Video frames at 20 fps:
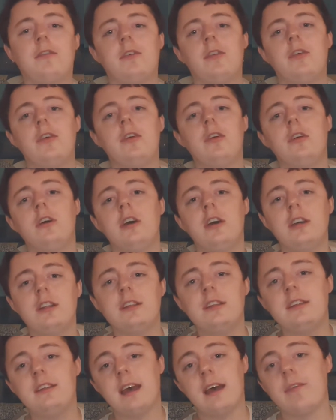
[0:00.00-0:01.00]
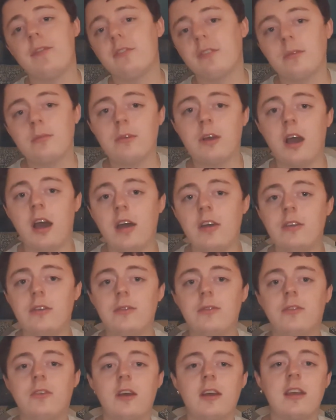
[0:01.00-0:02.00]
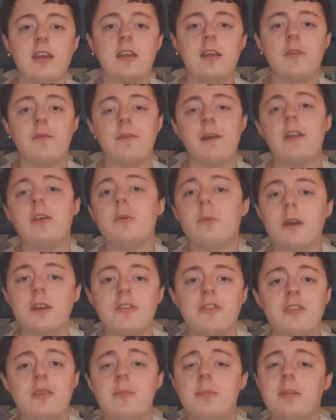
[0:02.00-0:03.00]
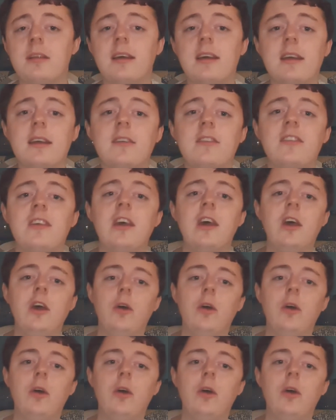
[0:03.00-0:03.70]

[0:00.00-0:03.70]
her, did have some kind of psychic evaluation in place,